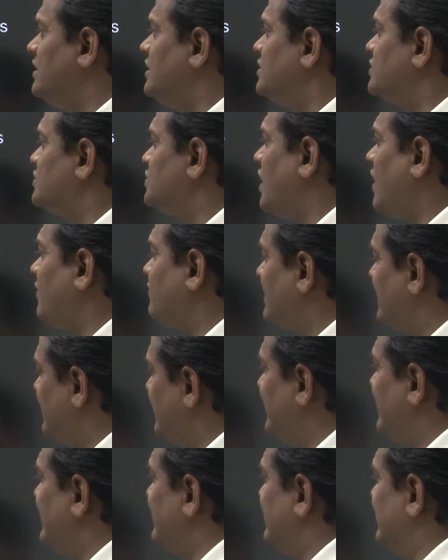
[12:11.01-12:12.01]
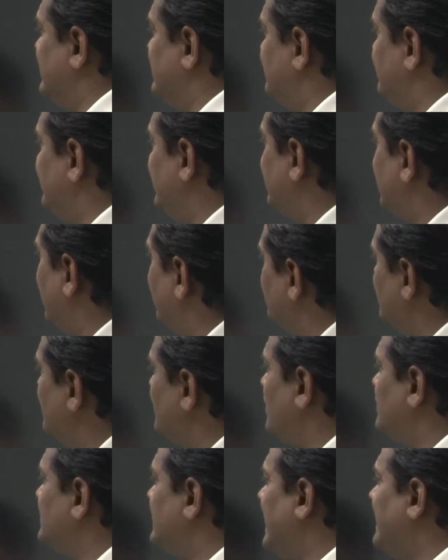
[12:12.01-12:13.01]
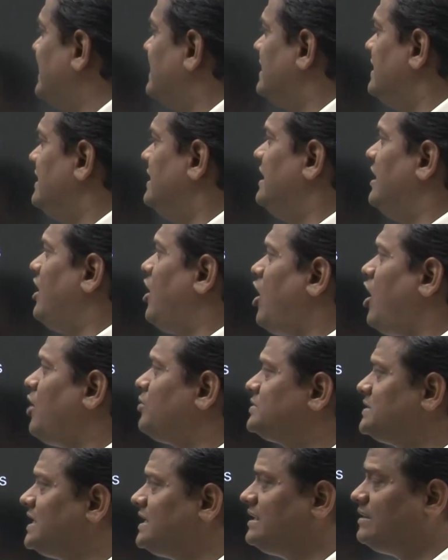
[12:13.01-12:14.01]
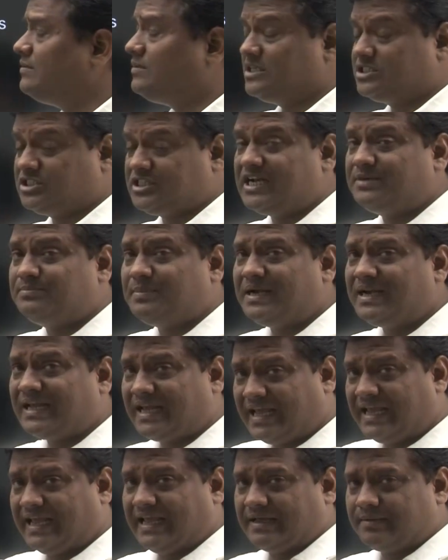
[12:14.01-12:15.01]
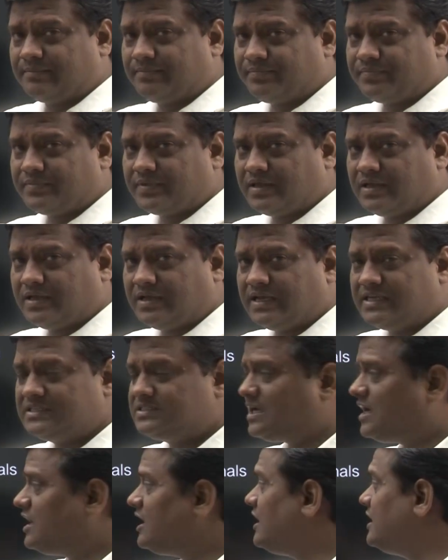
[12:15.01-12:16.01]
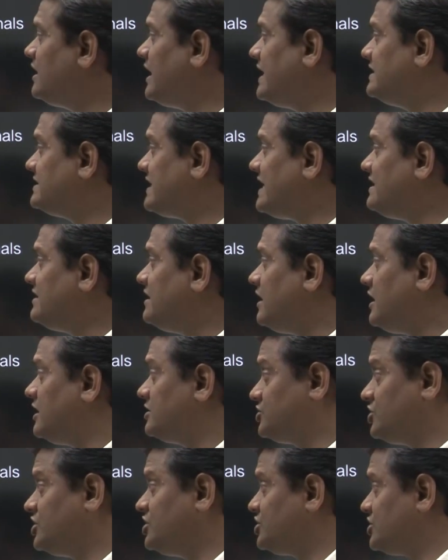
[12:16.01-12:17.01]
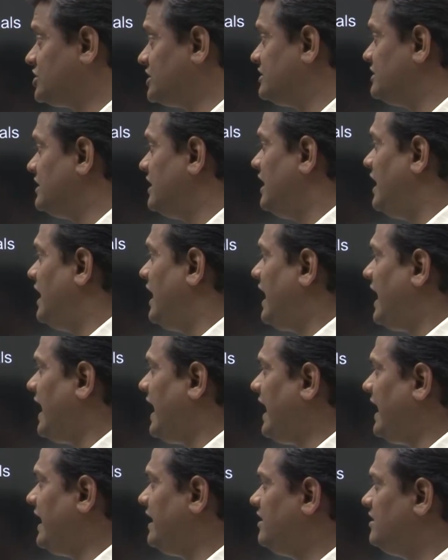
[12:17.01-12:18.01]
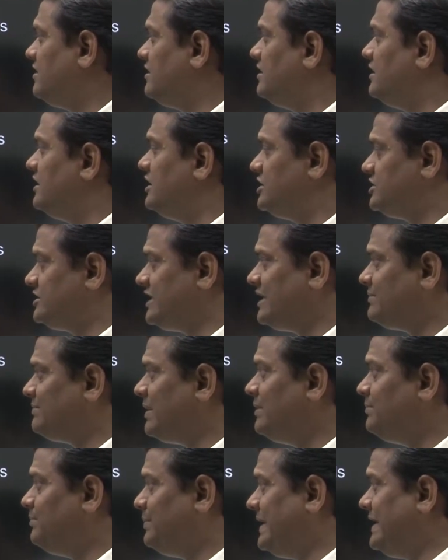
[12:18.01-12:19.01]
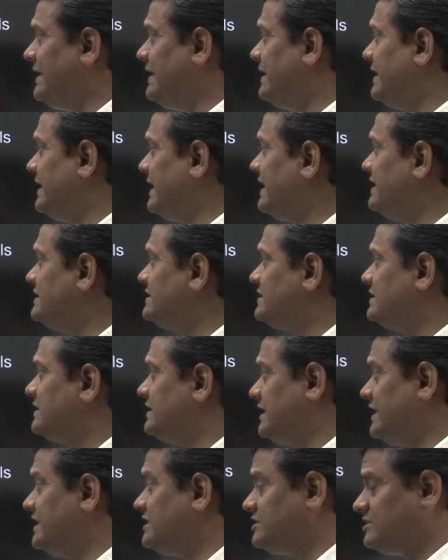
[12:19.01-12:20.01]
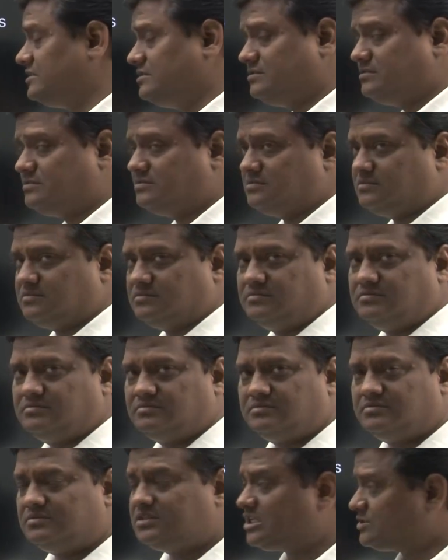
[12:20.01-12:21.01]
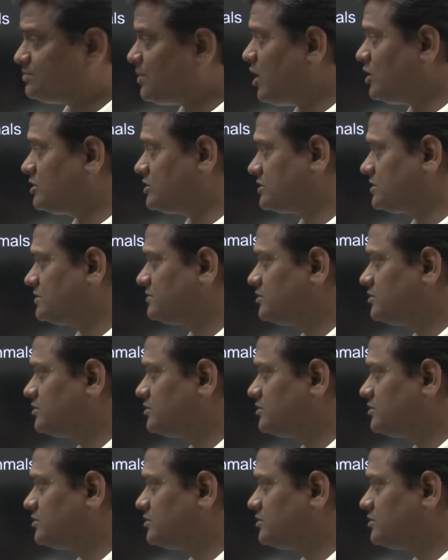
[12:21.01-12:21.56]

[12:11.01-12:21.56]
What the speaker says: So, after reading this, we come to know that option statement A is an assertion and statement B is its response.